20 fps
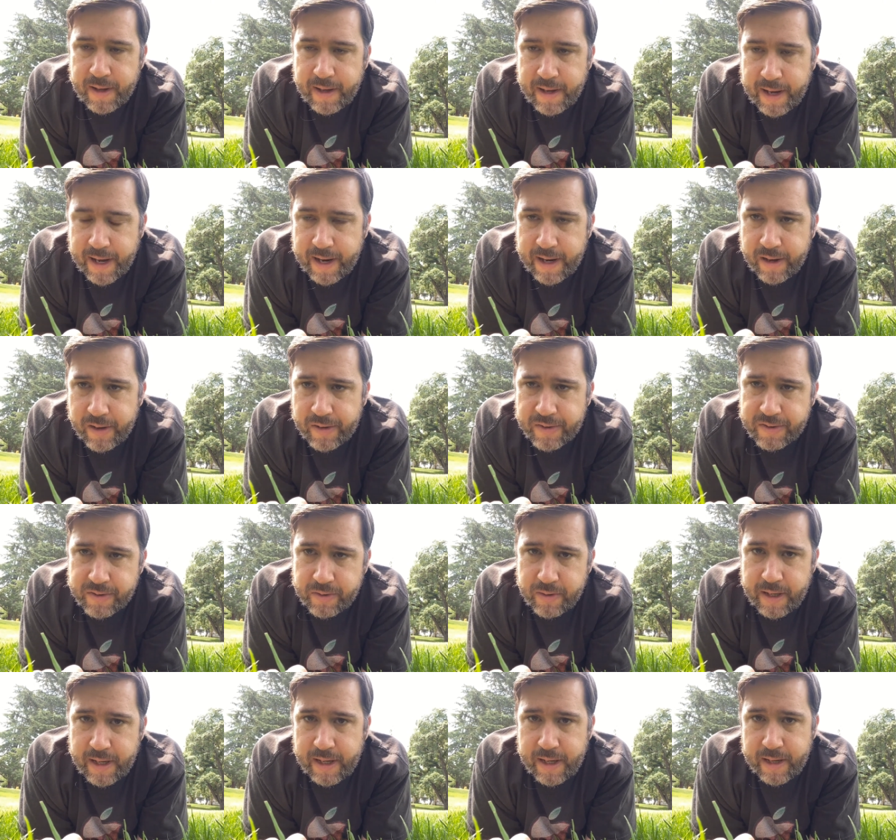And I
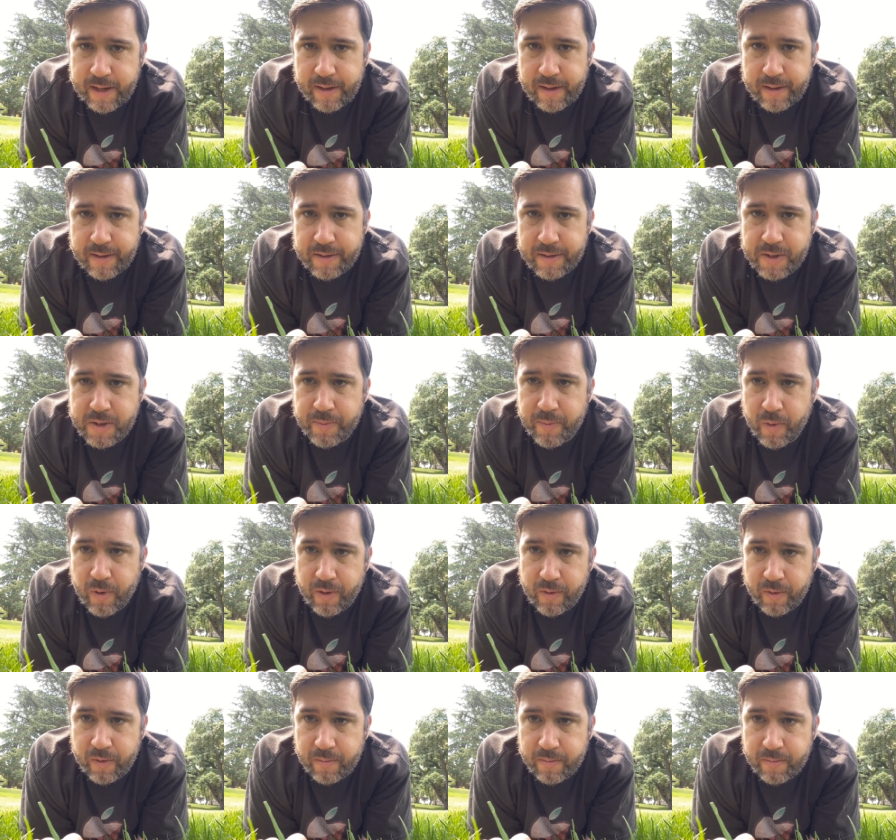also had a
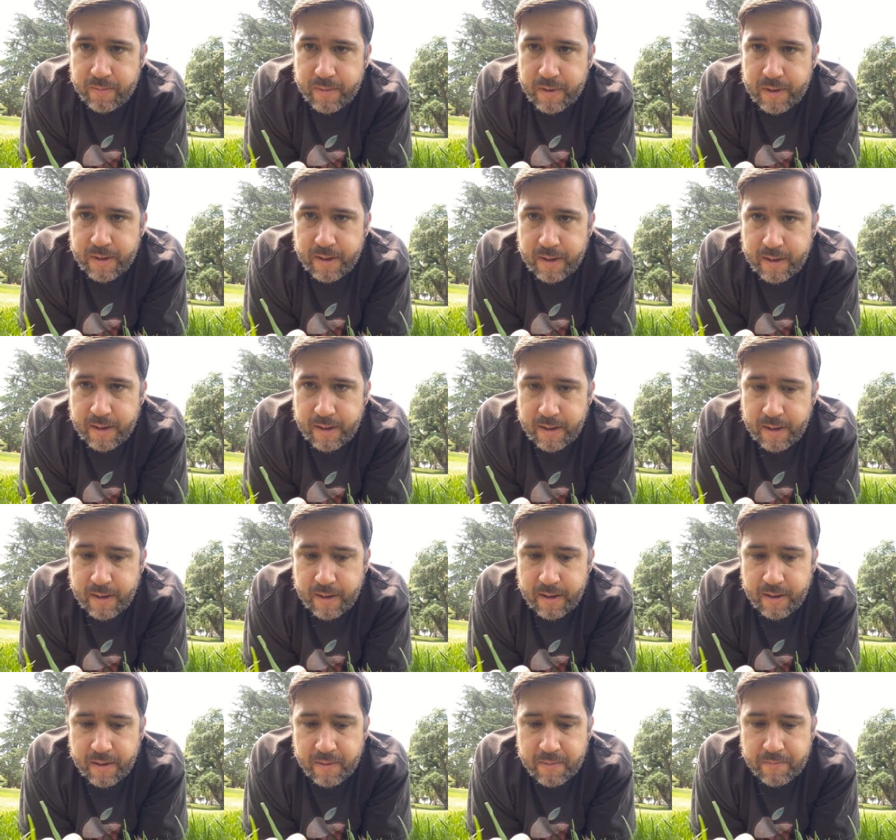support group.
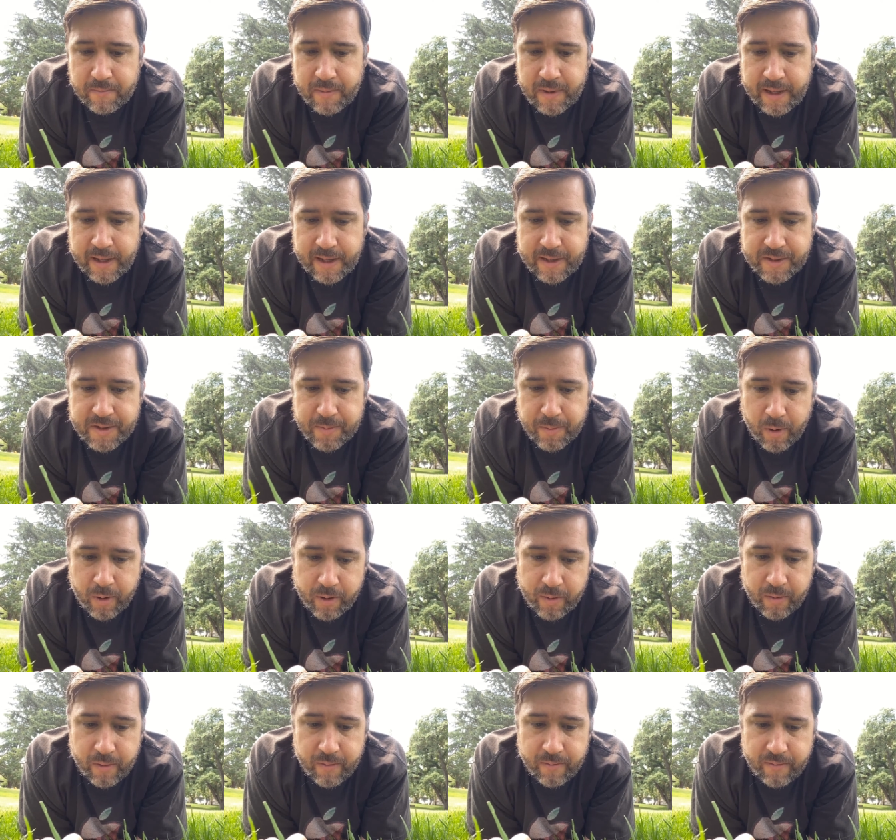I had a
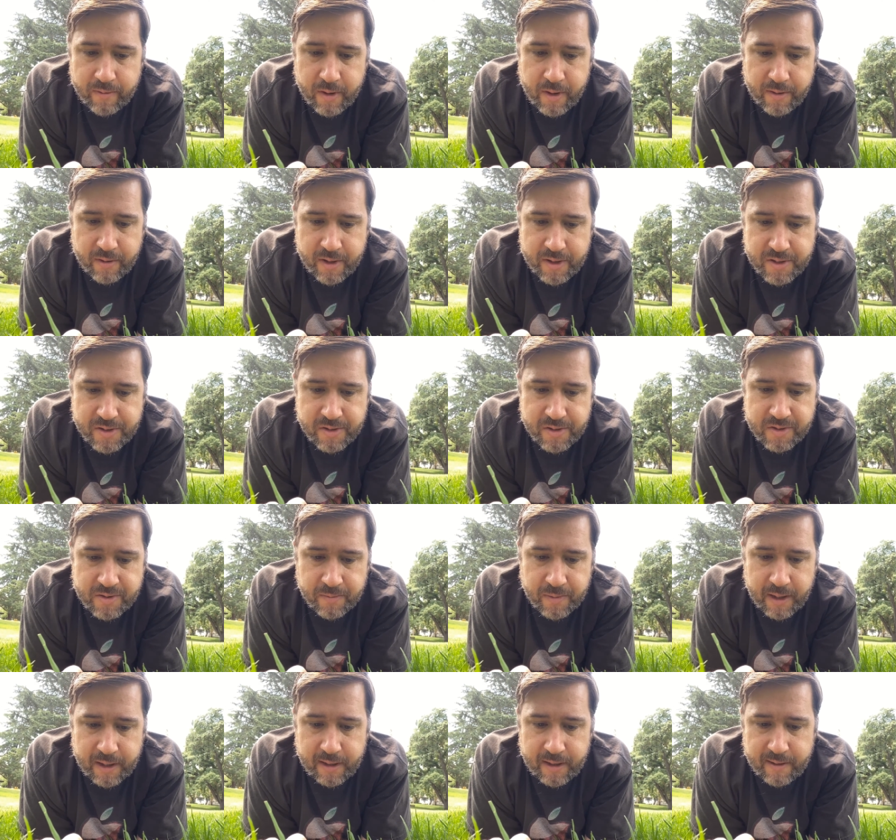support group for other issues in
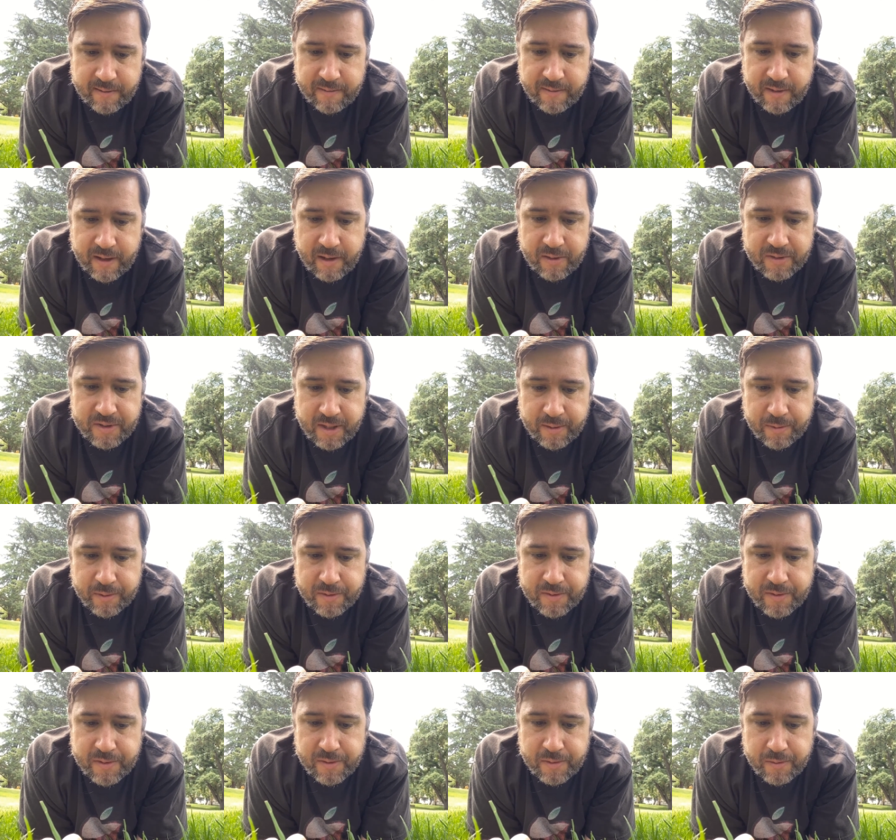my life, and I was able
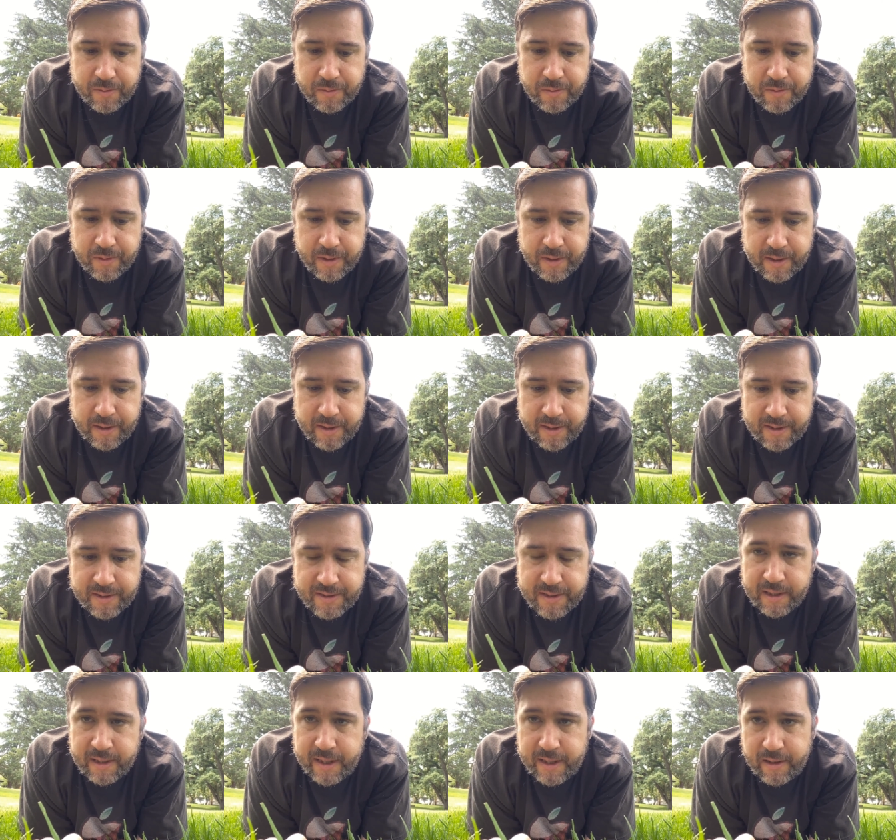to
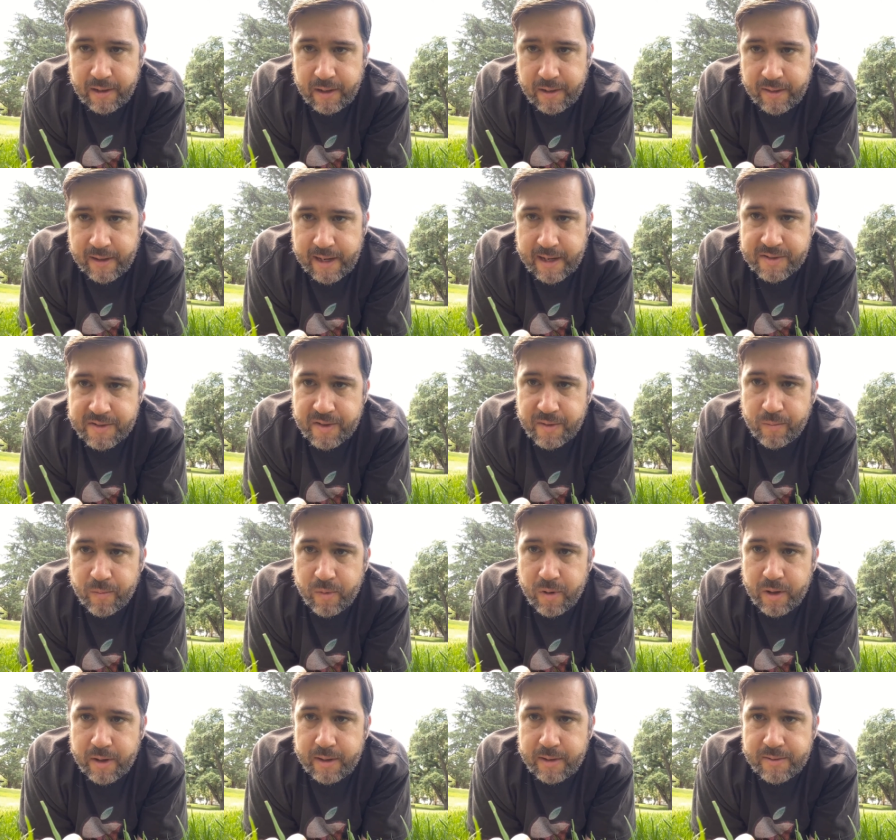lean on that
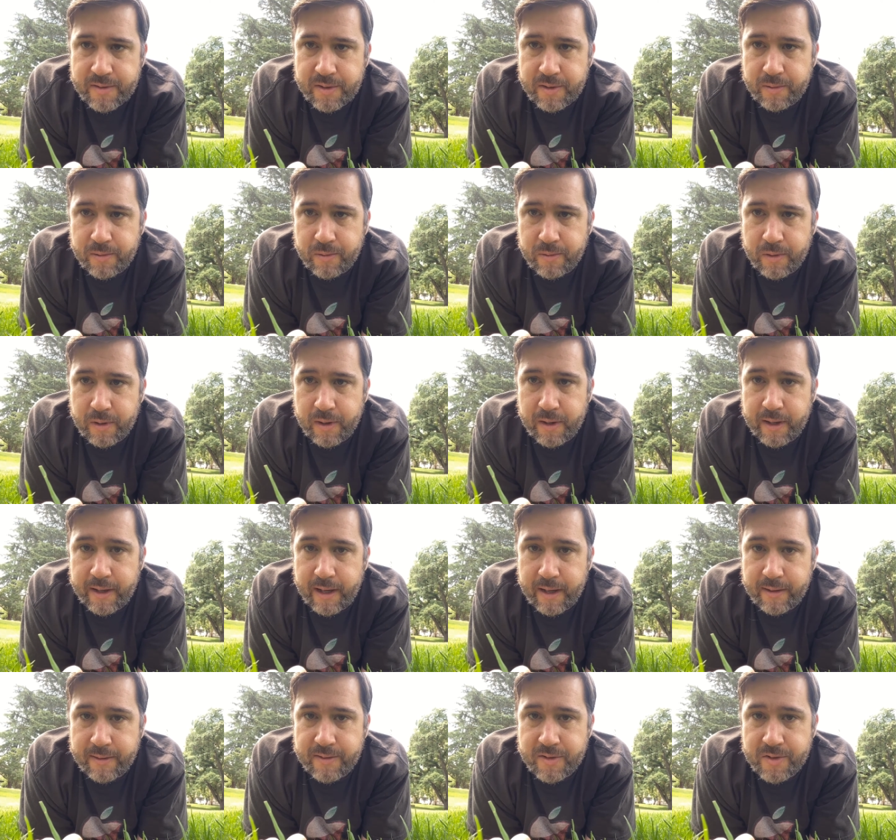somewhat to
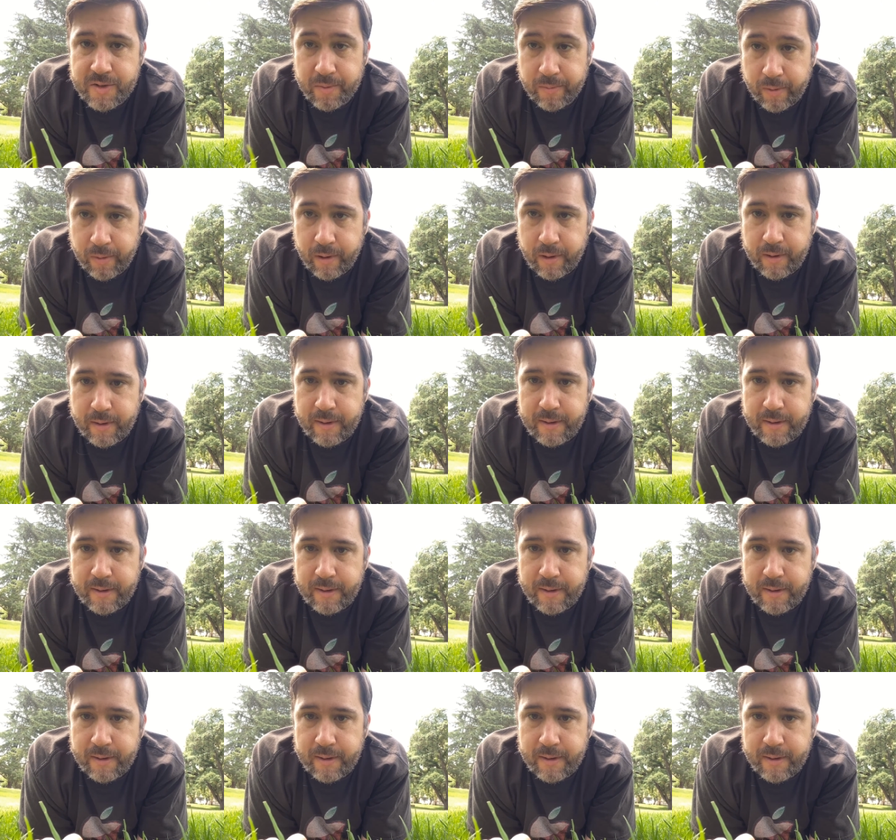get support.